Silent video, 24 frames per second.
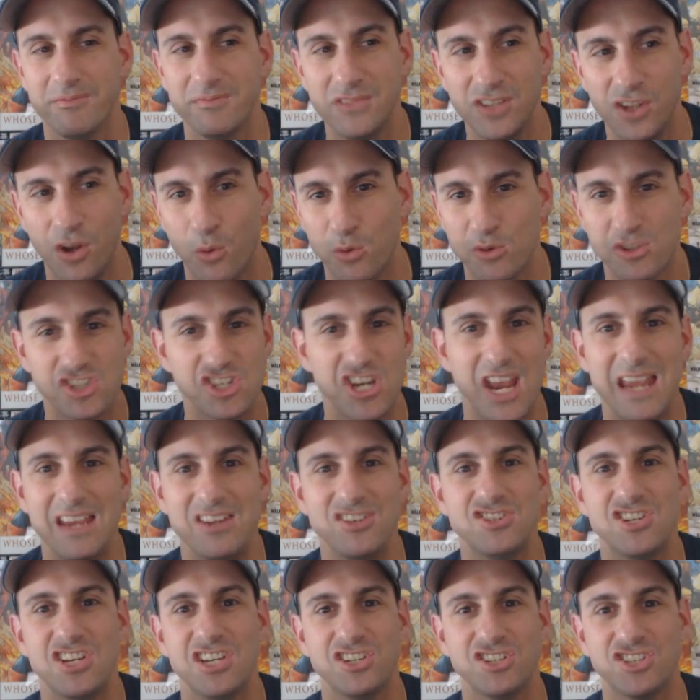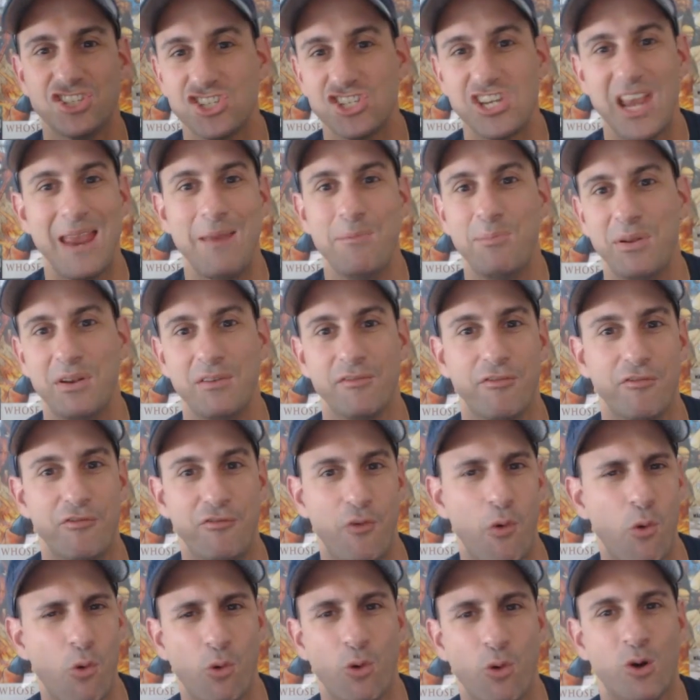you know, changing shape and
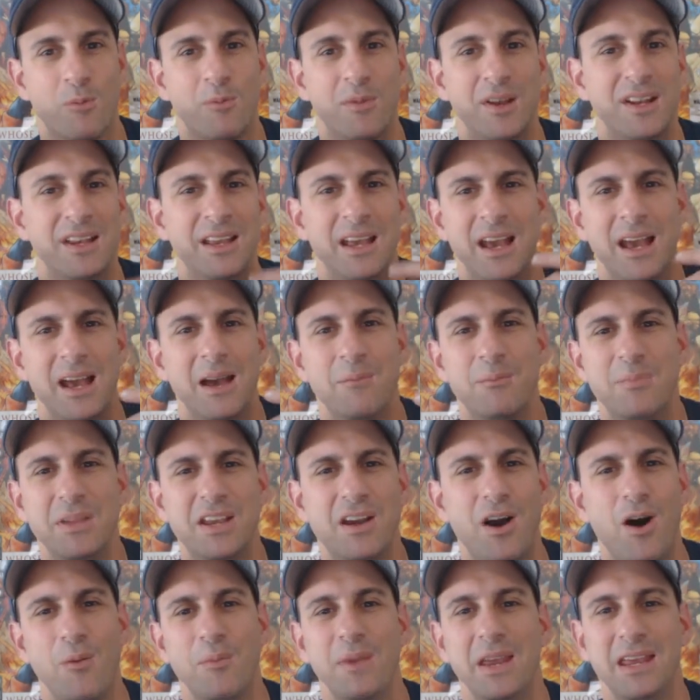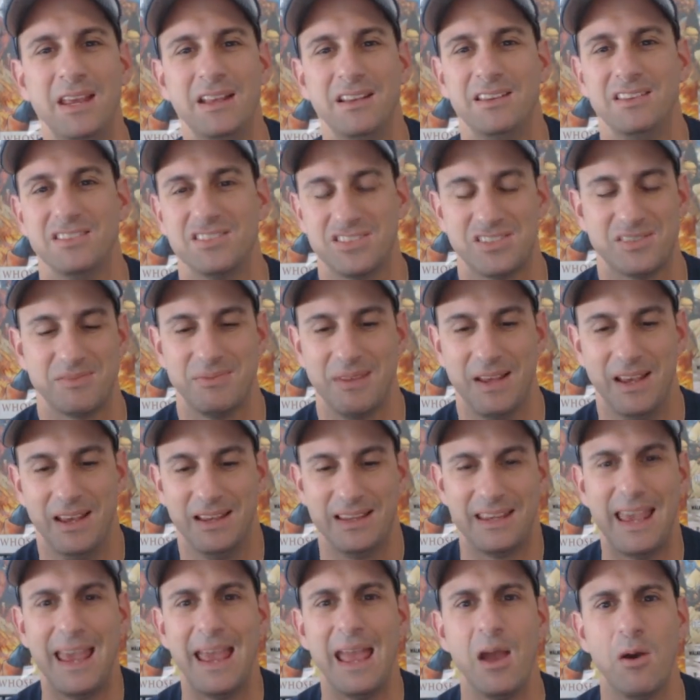form and becoming this
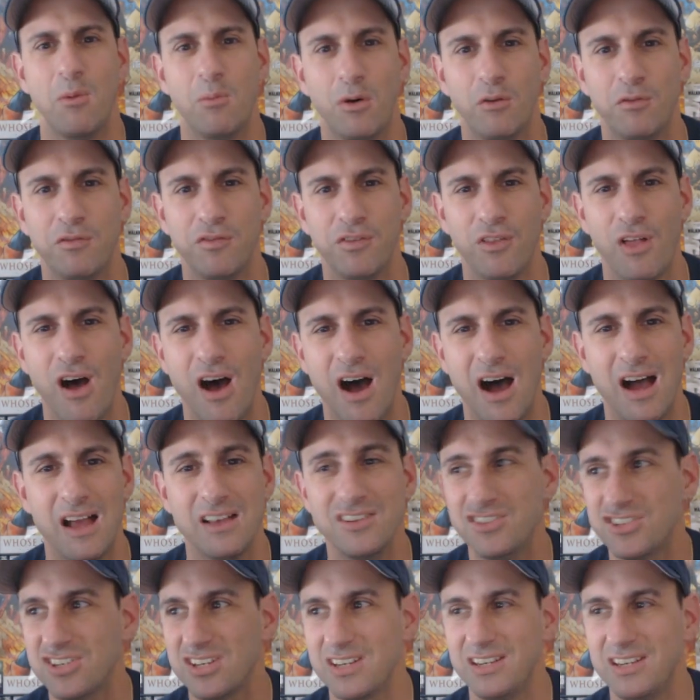camouflage.